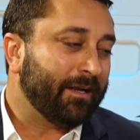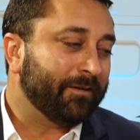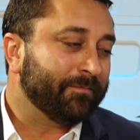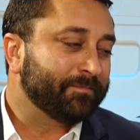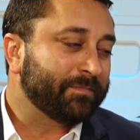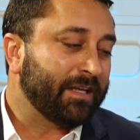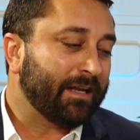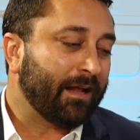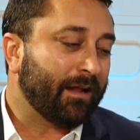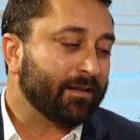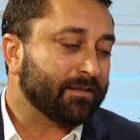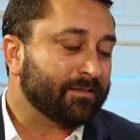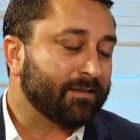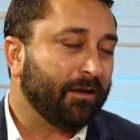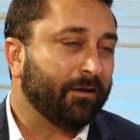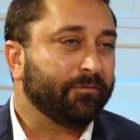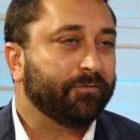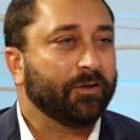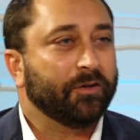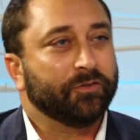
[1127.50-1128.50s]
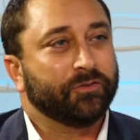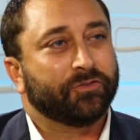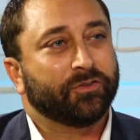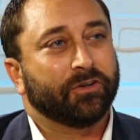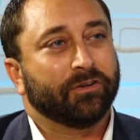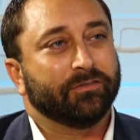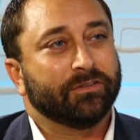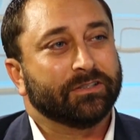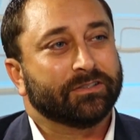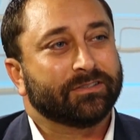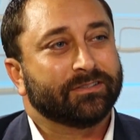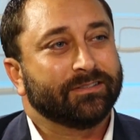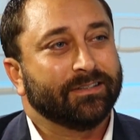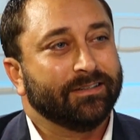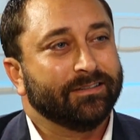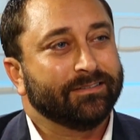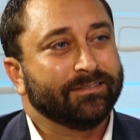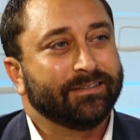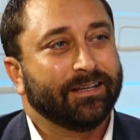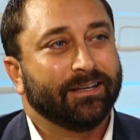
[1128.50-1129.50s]
get out of cell phone service
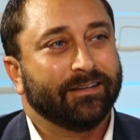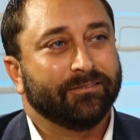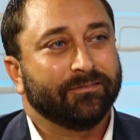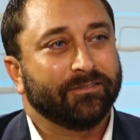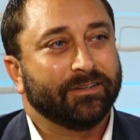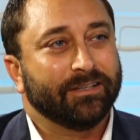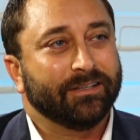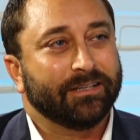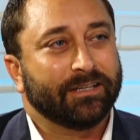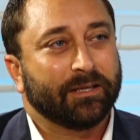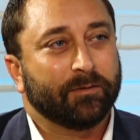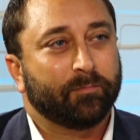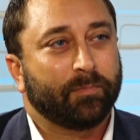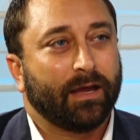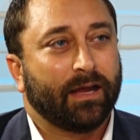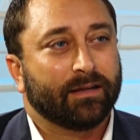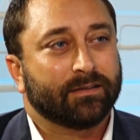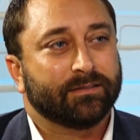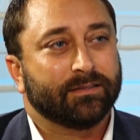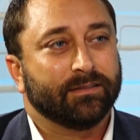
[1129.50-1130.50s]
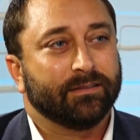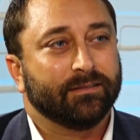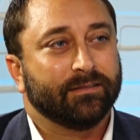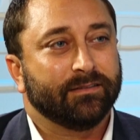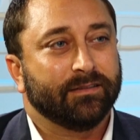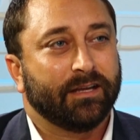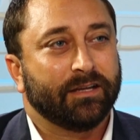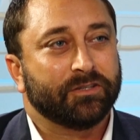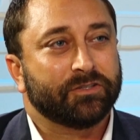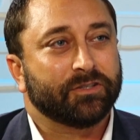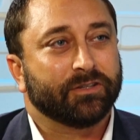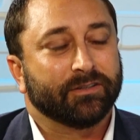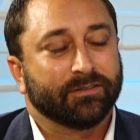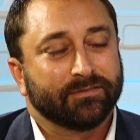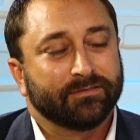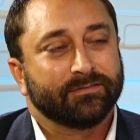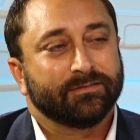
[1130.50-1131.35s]
and really get back to nature.